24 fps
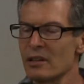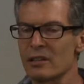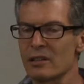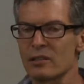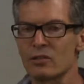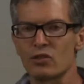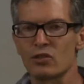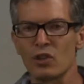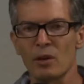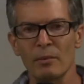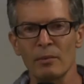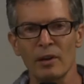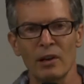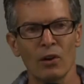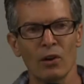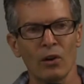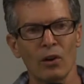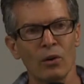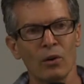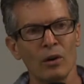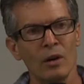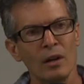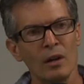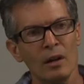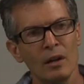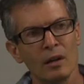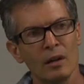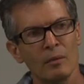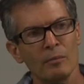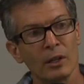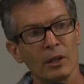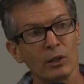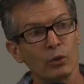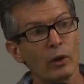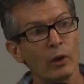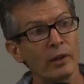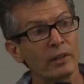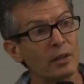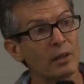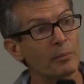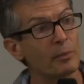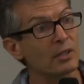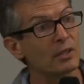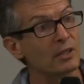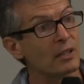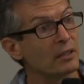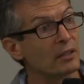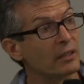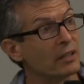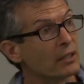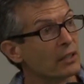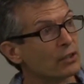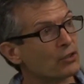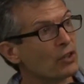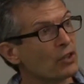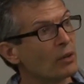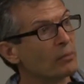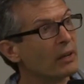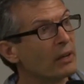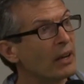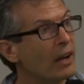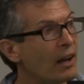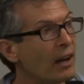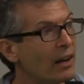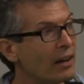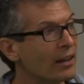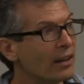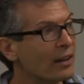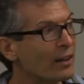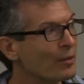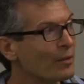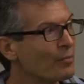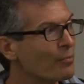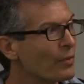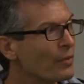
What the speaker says: extremely low, but 20% are extremely high.